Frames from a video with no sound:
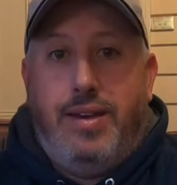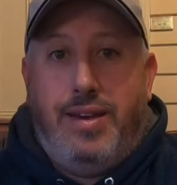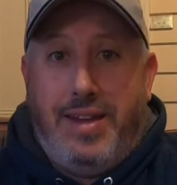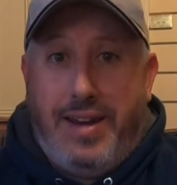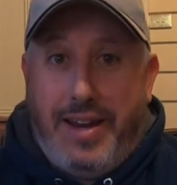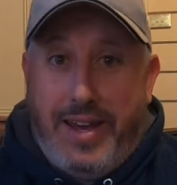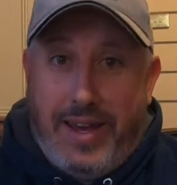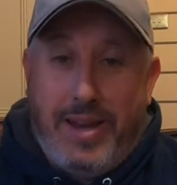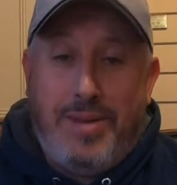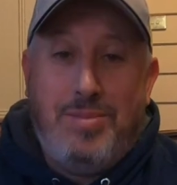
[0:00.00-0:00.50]

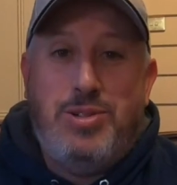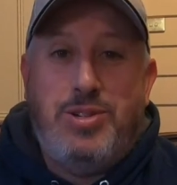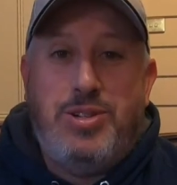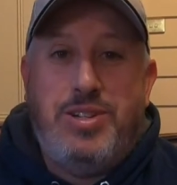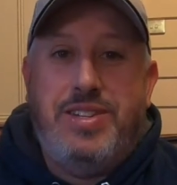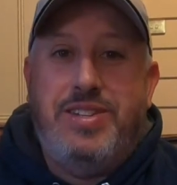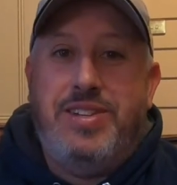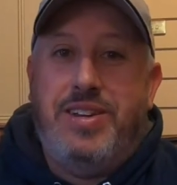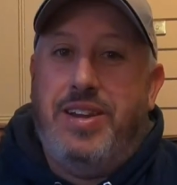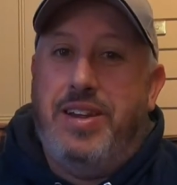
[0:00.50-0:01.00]
G'day, I'm
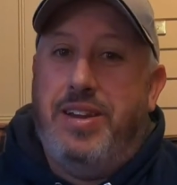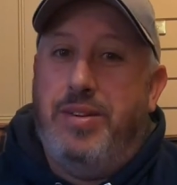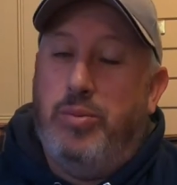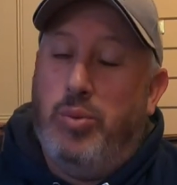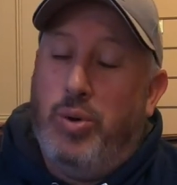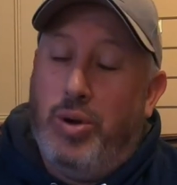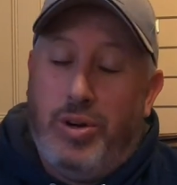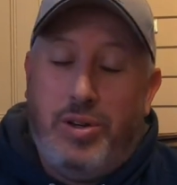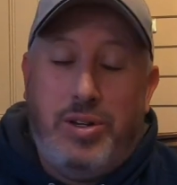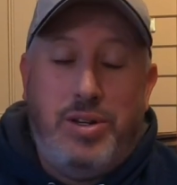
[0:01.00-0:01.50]
Tristan and
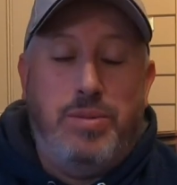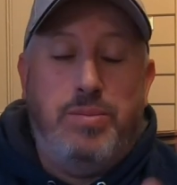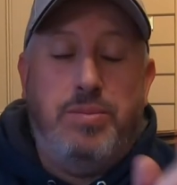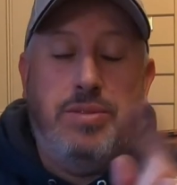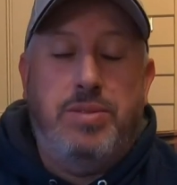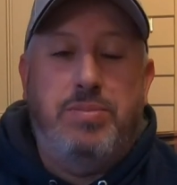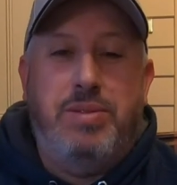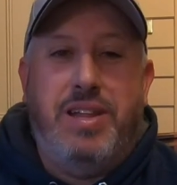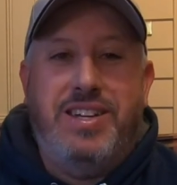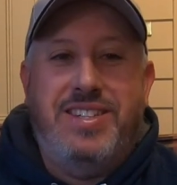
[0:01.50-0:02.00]
welcome
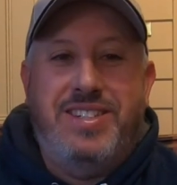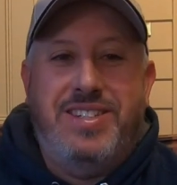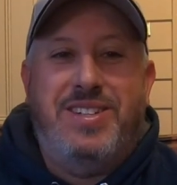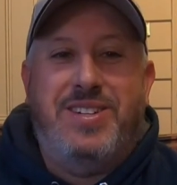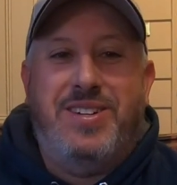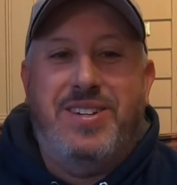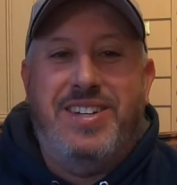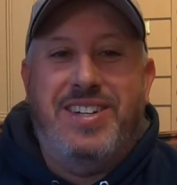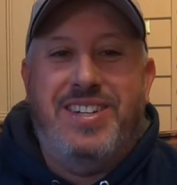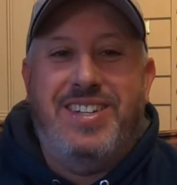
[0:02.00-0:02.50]
to Plastic
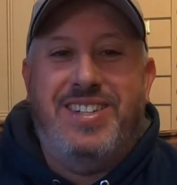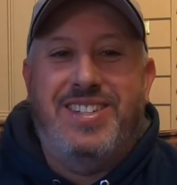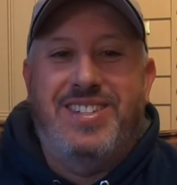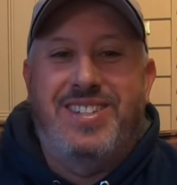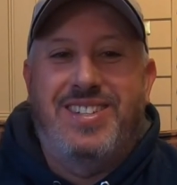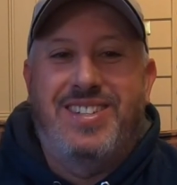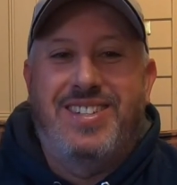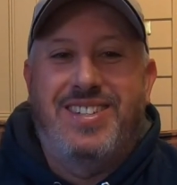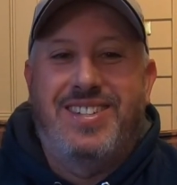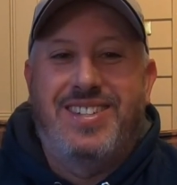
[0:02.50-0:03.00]

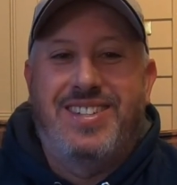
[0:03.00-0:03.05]
Oddities.